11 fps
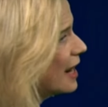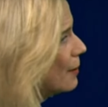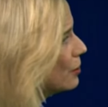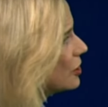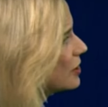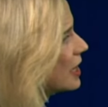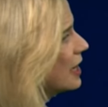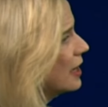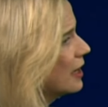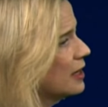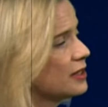Temperatures
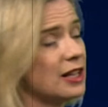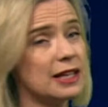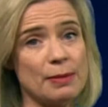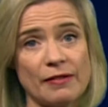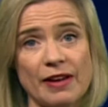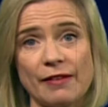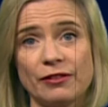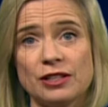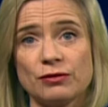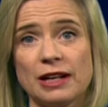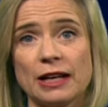certainly above
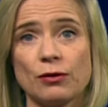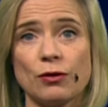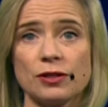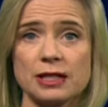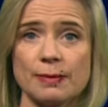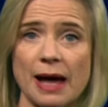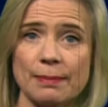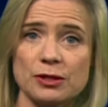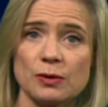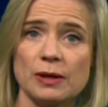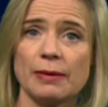average, really across the map
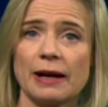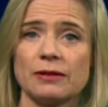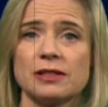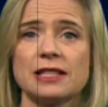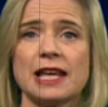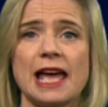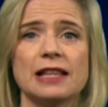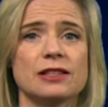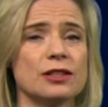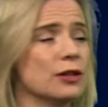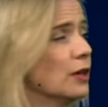between about
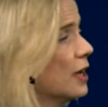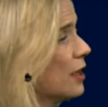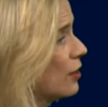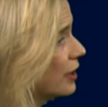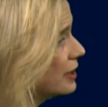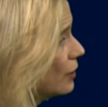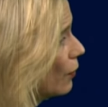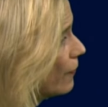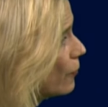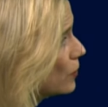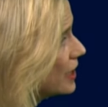10 to 13 or
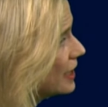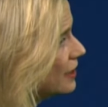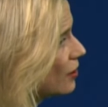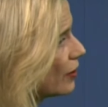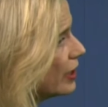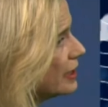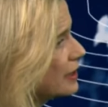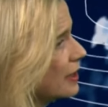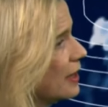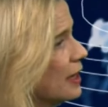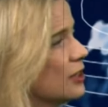14 degrees.